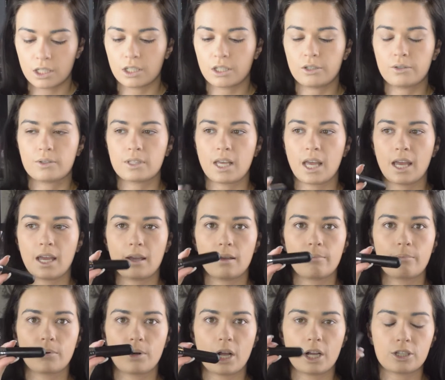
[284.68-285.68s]
use a
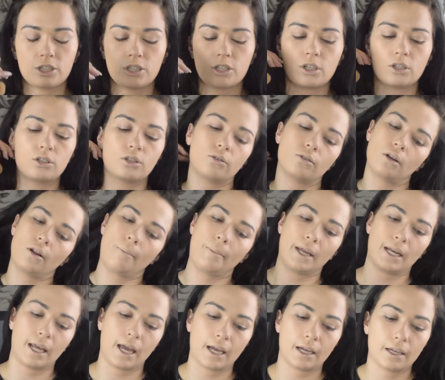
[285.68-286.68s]
brush to do it on my
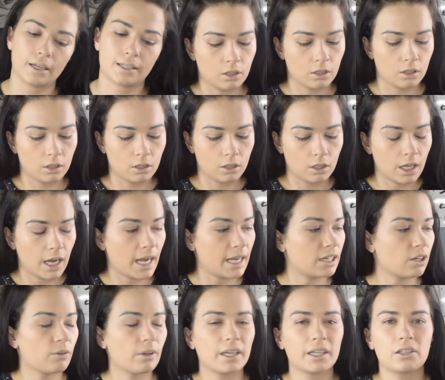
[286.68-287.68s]
neck. 'Cause I
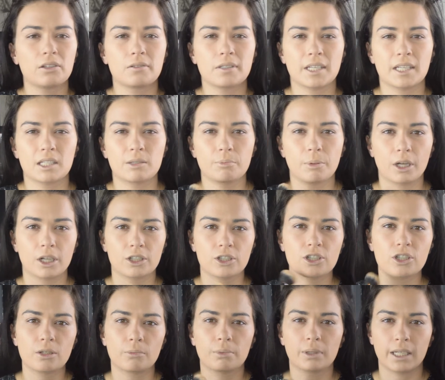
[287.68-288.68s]
don't like using
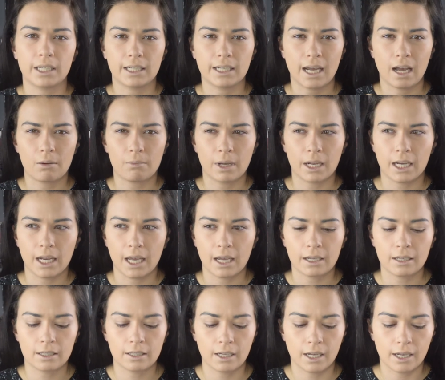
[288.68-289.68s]
sponge to blend down my
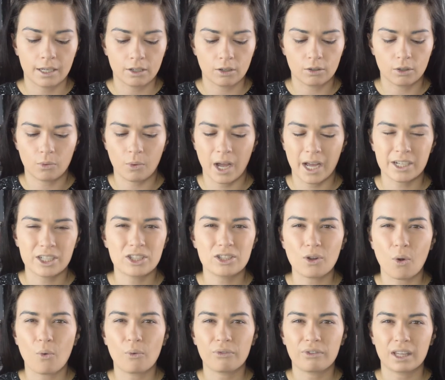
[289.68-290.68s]
neck. I don't know why. I just
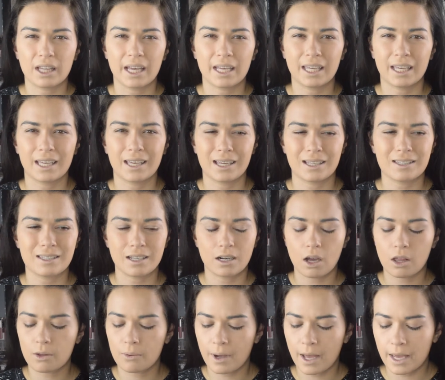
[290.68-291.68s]
don't feel like it gets it
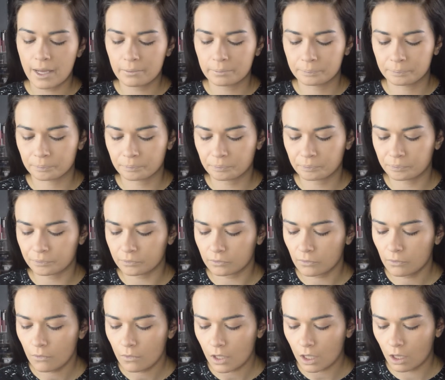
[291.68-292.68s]
all the way.
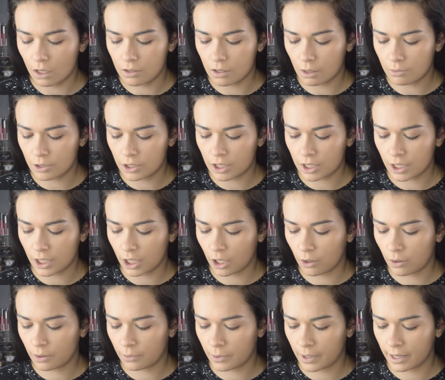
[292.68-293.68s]
So I'm just going to
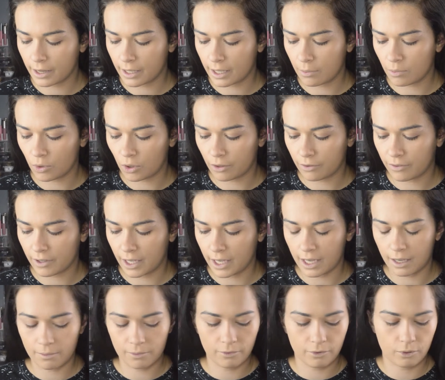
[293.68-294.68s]
go in with the Morphe
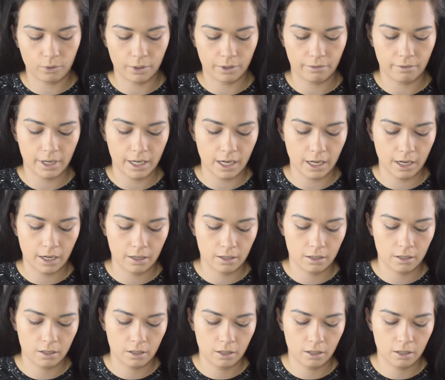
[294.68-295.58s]
M439.